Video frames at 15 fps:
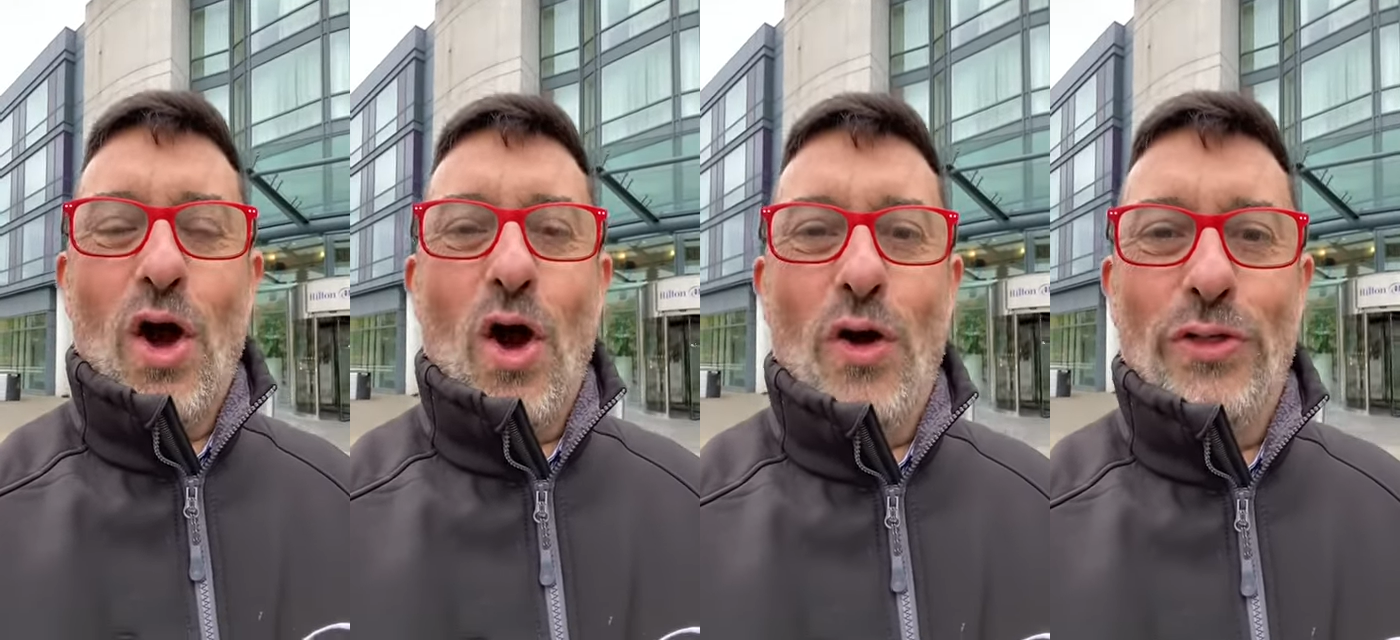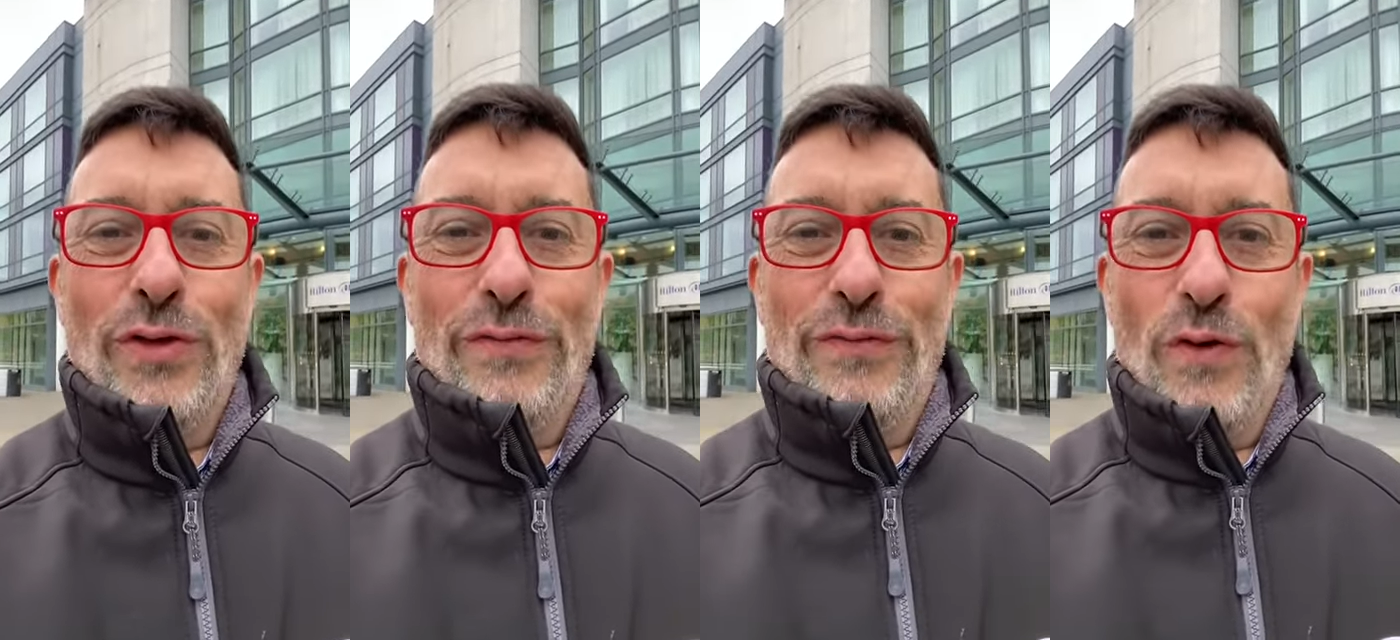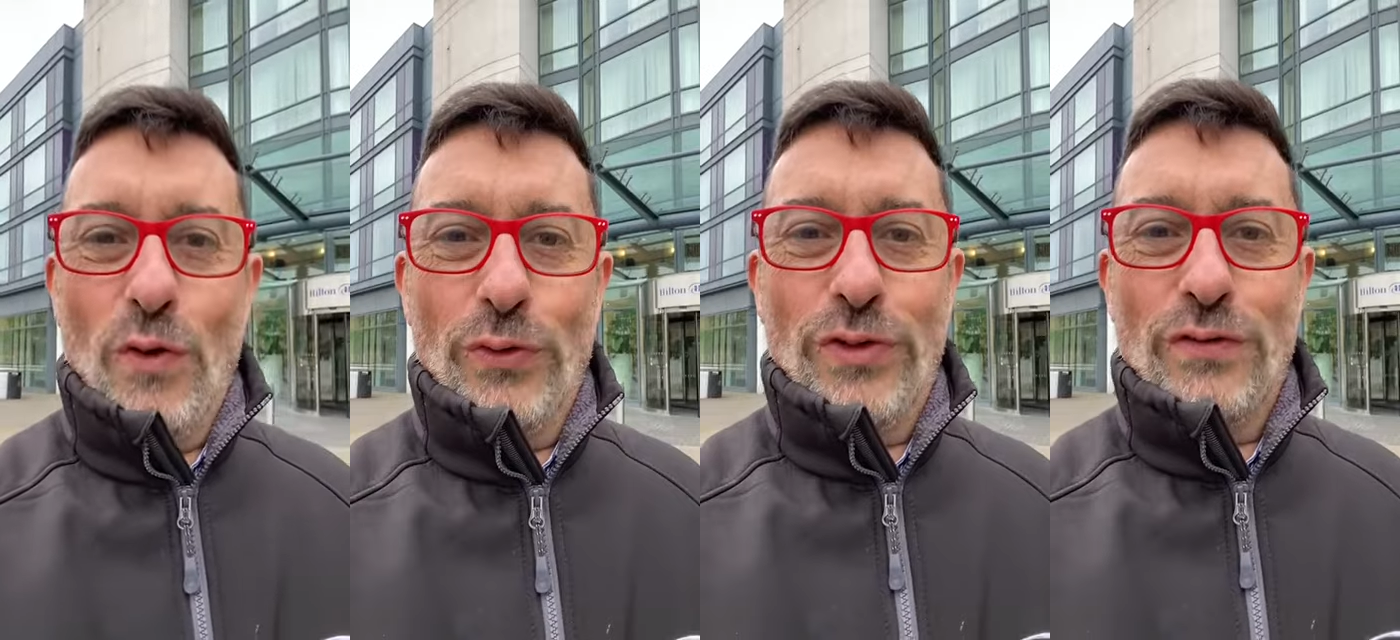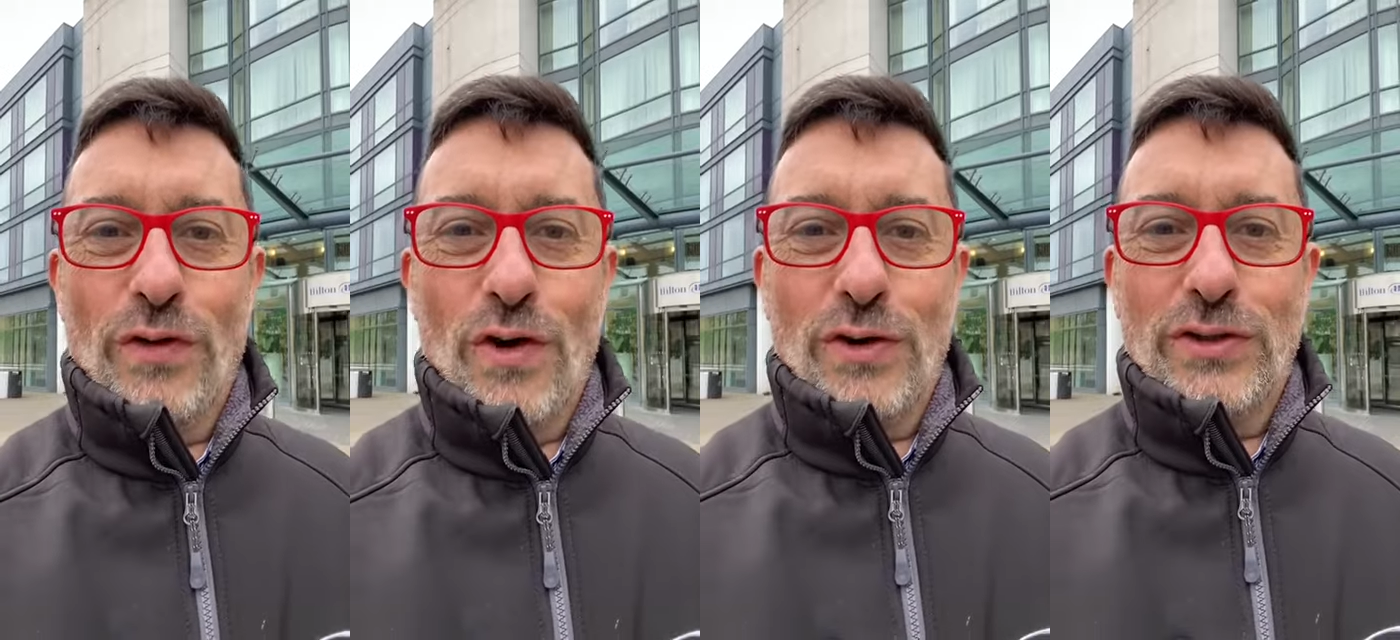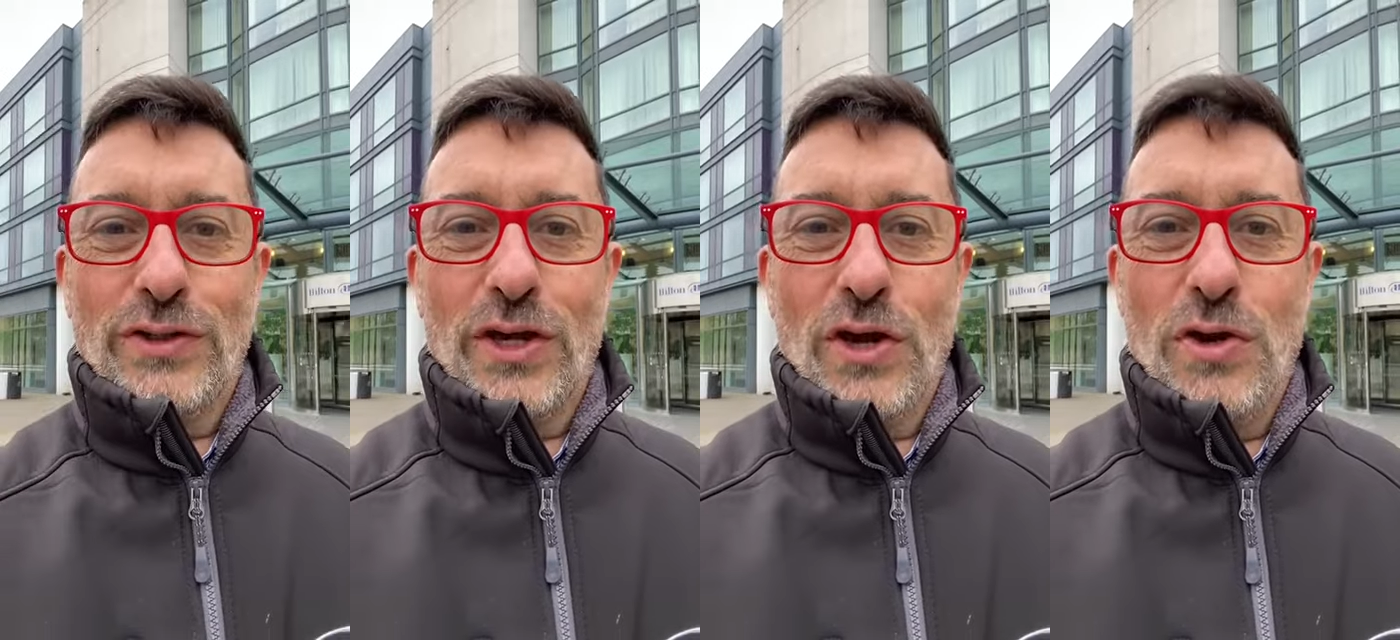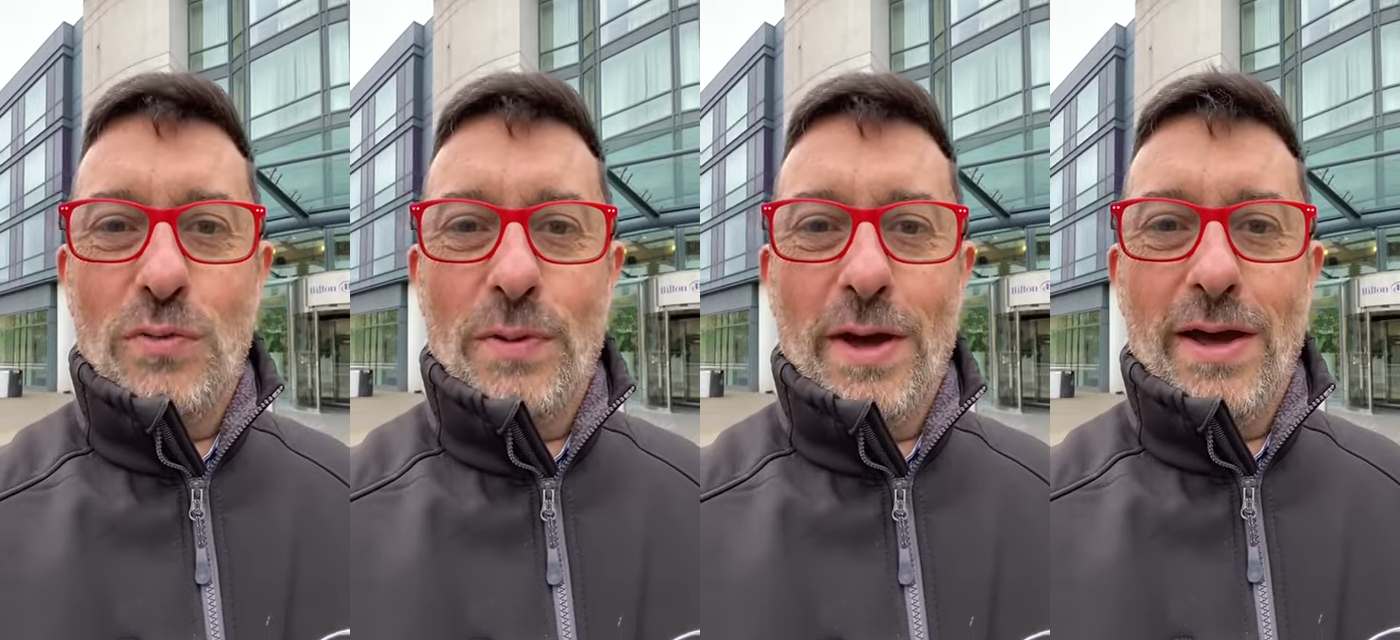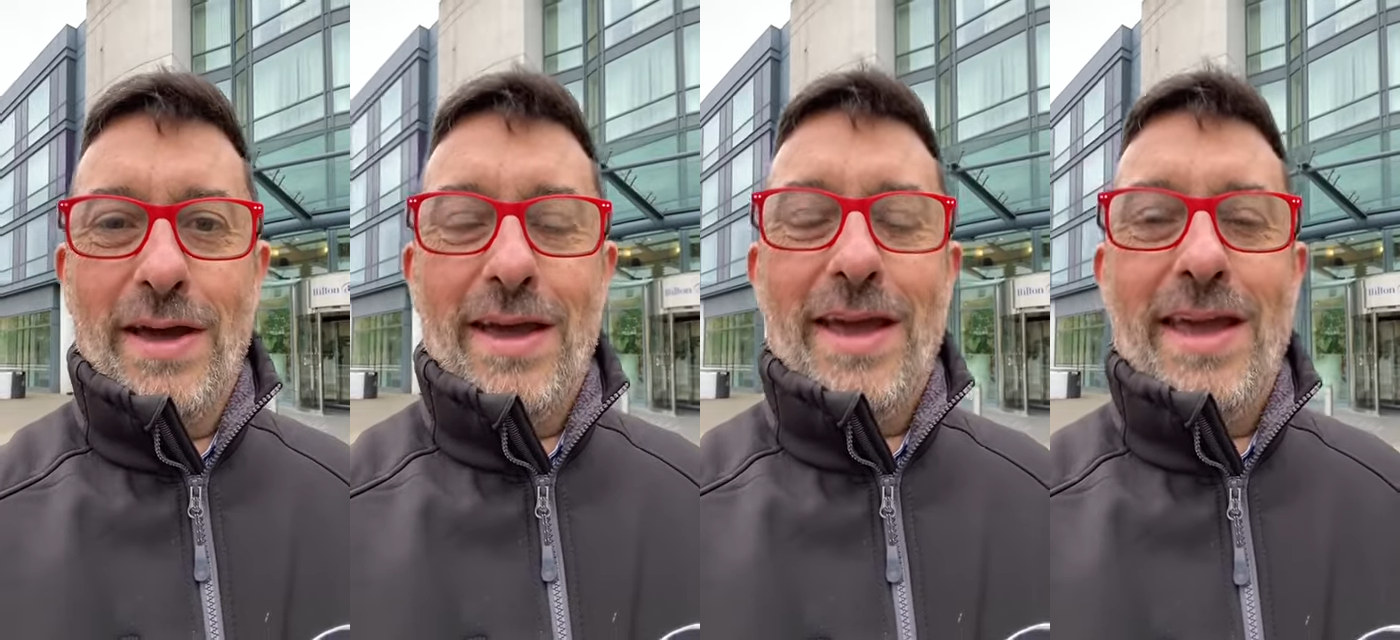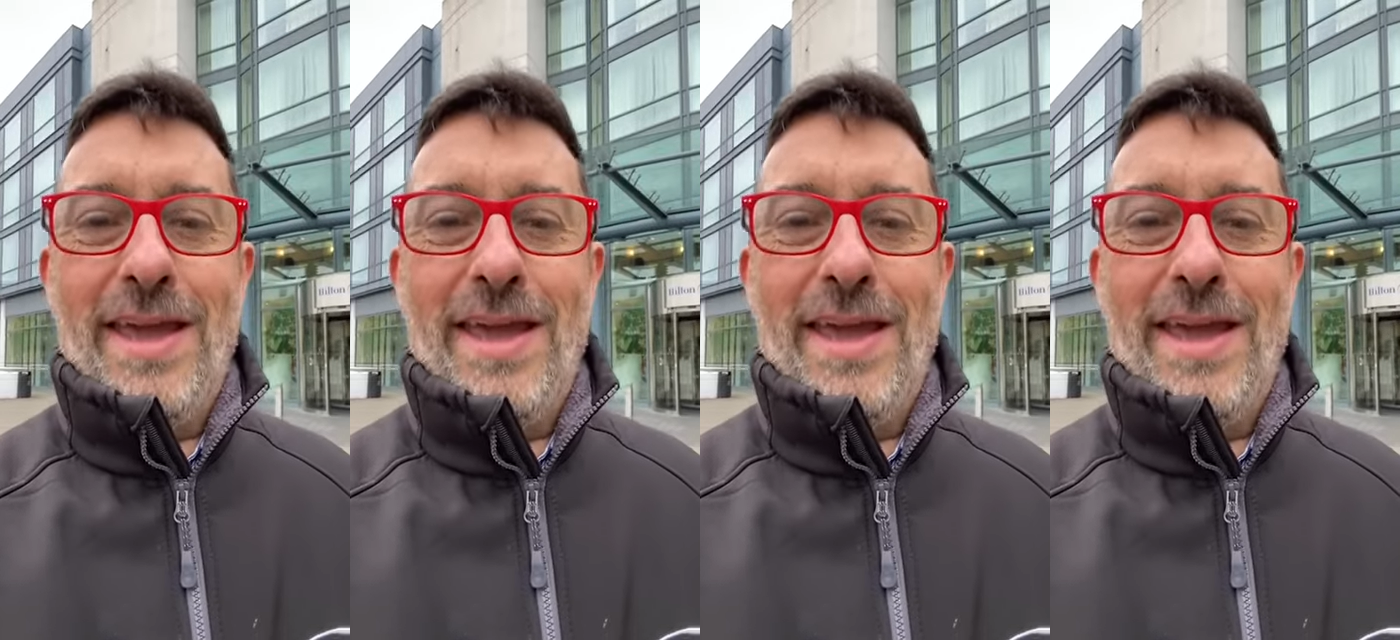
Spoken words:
On the 4th of October